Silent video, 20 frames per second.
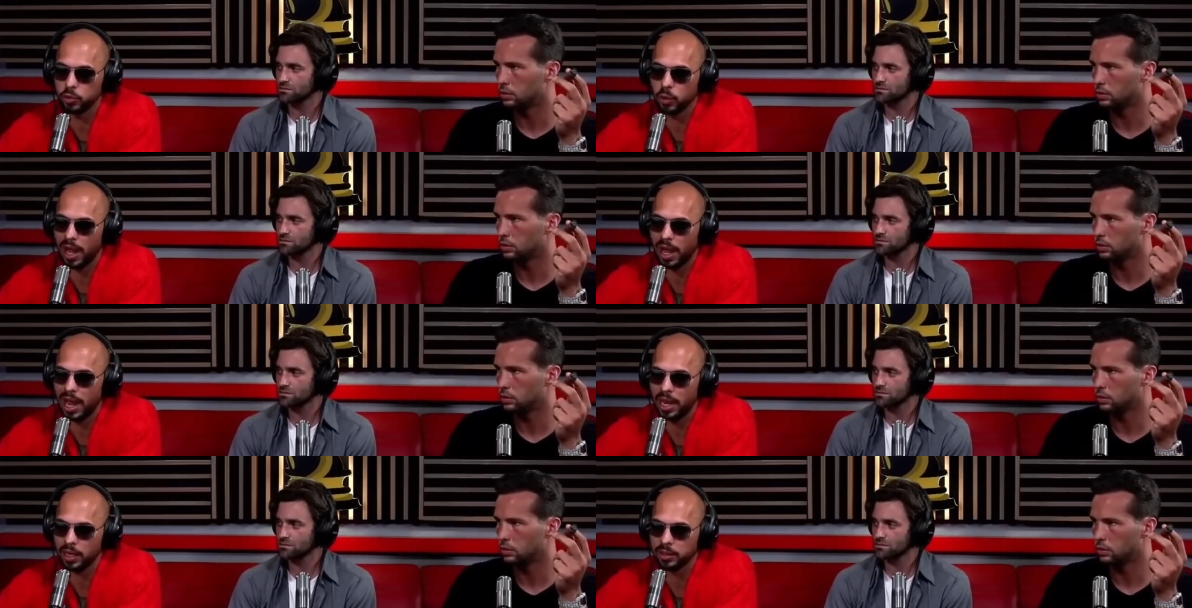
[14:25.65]

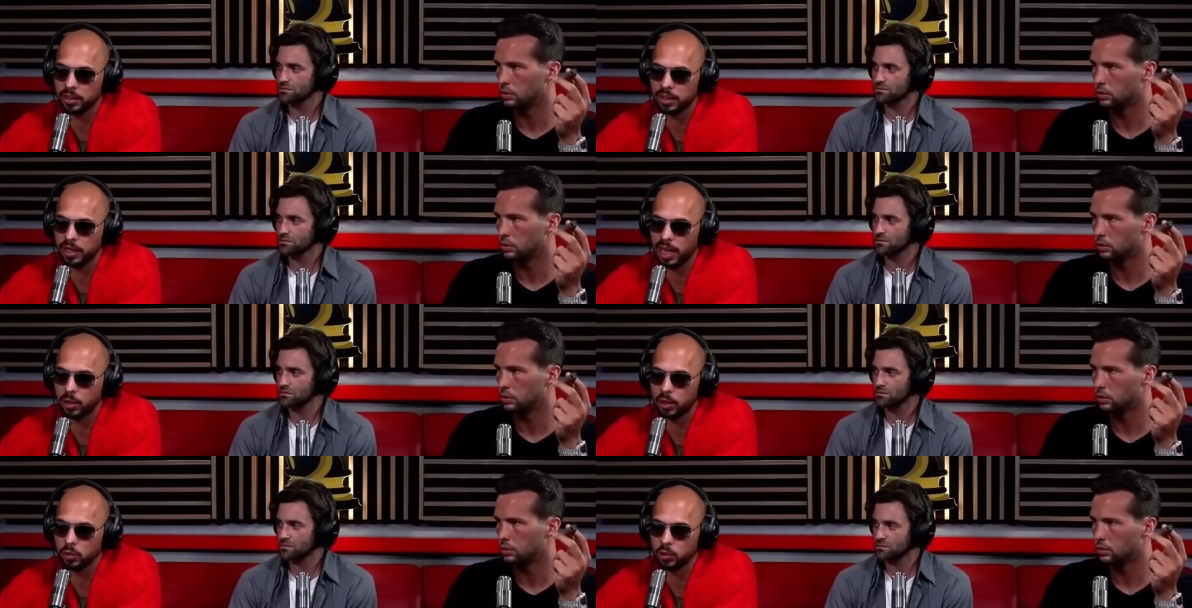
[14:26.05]
Speaker 1: act and
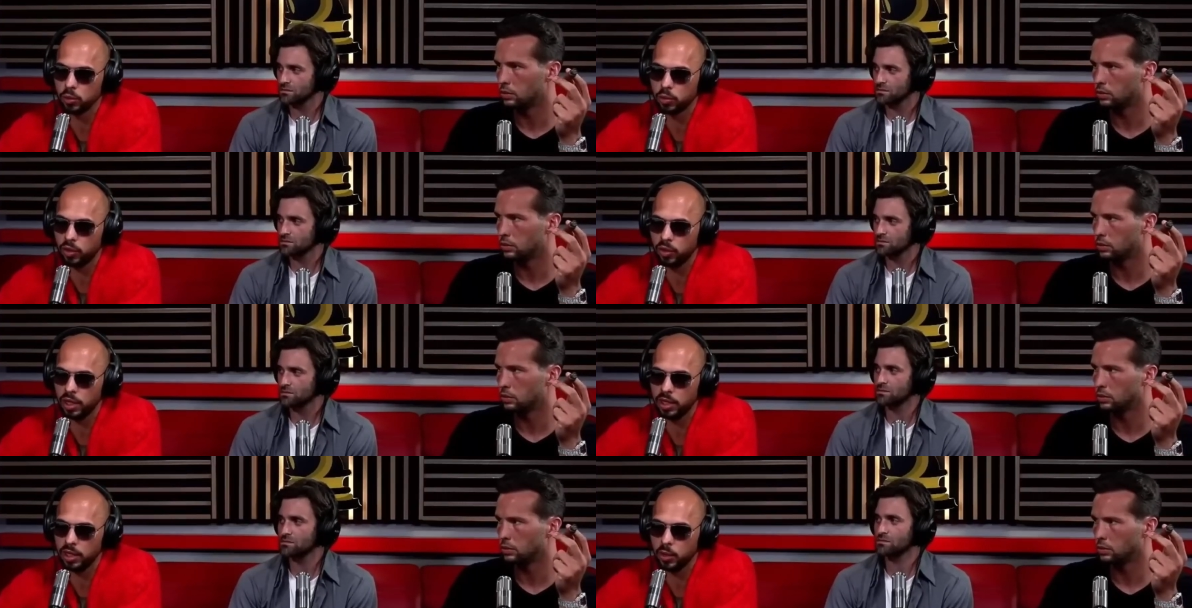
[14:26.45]
how you
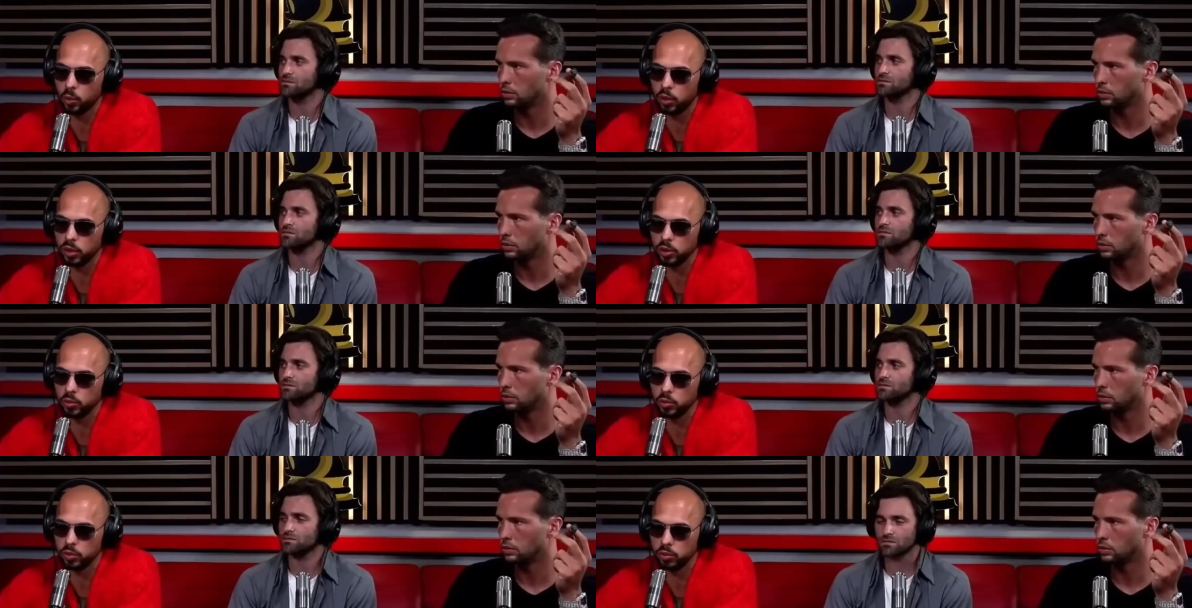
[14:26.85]
think and
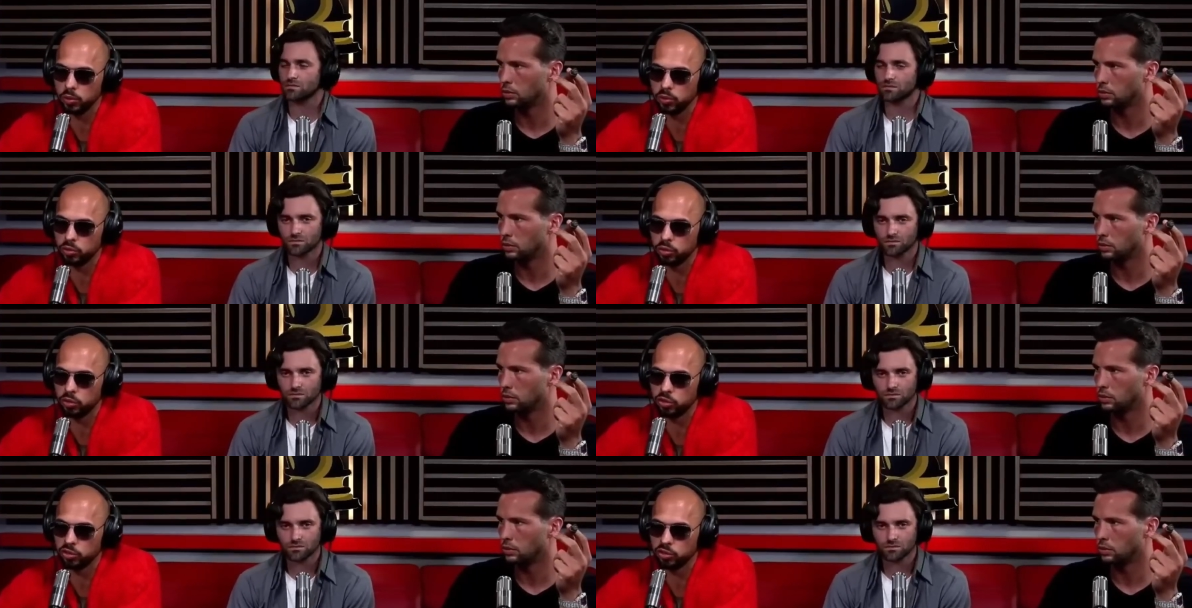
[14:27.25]
what you do.
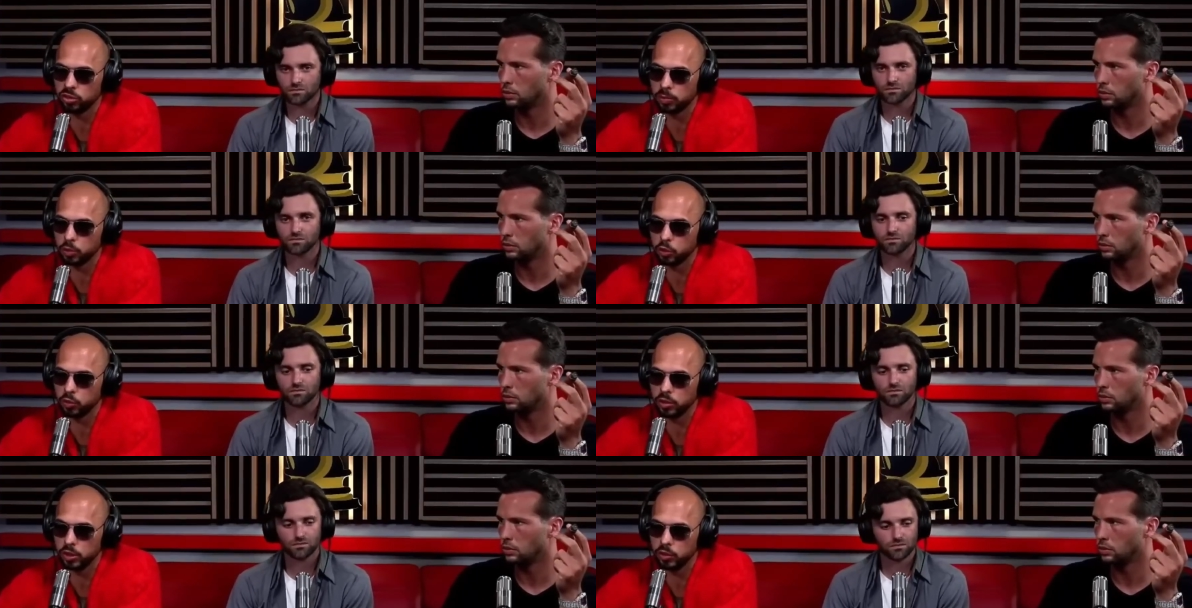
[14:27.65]
So to some
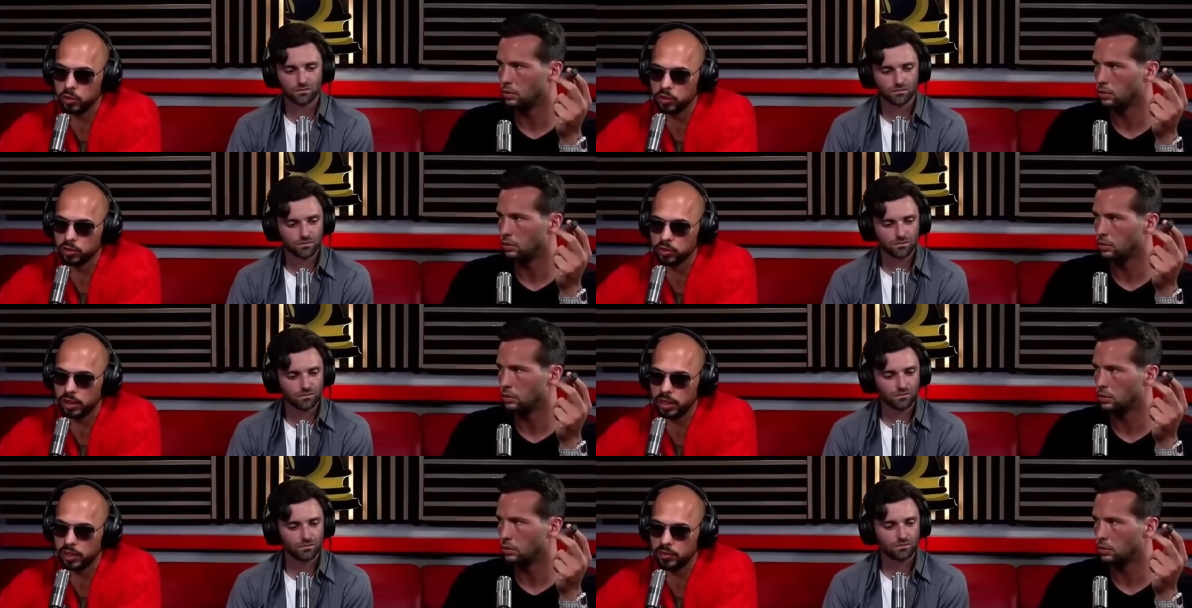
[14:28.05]
degree, you're a
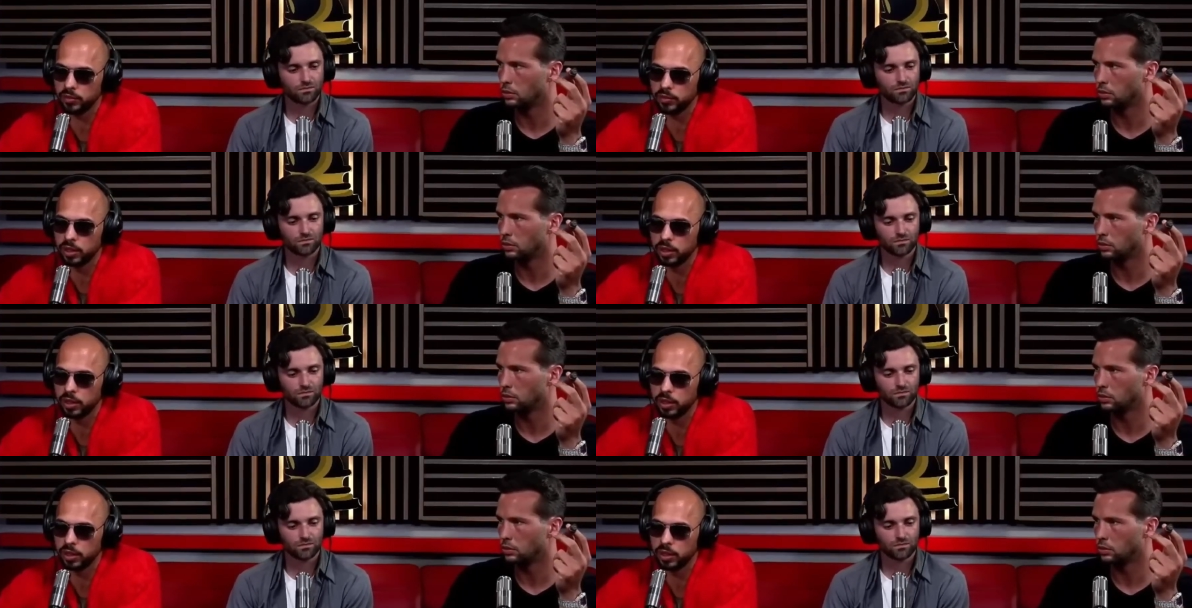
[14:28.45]
slave.